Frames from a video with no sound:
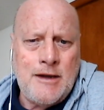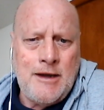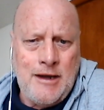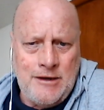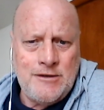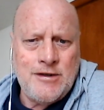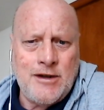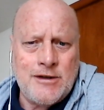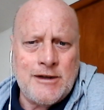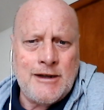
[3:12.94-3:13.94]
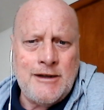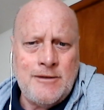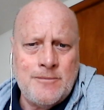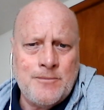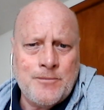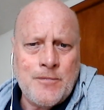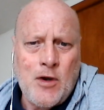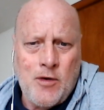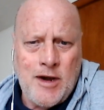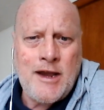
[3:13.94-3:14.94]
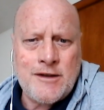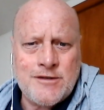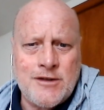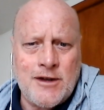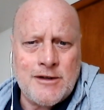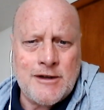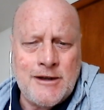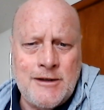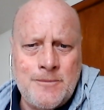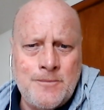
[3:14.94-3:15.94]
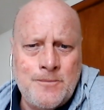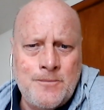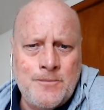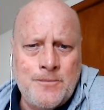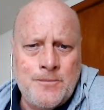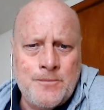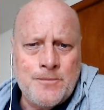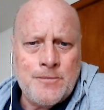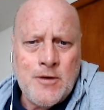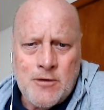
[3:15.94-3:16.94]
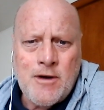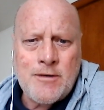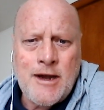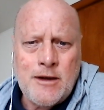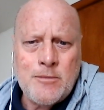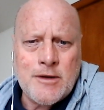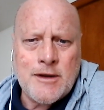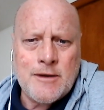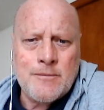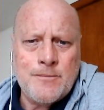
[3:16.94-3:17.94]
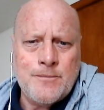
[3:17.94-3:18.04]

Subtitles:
internally or externally, you're okay with it.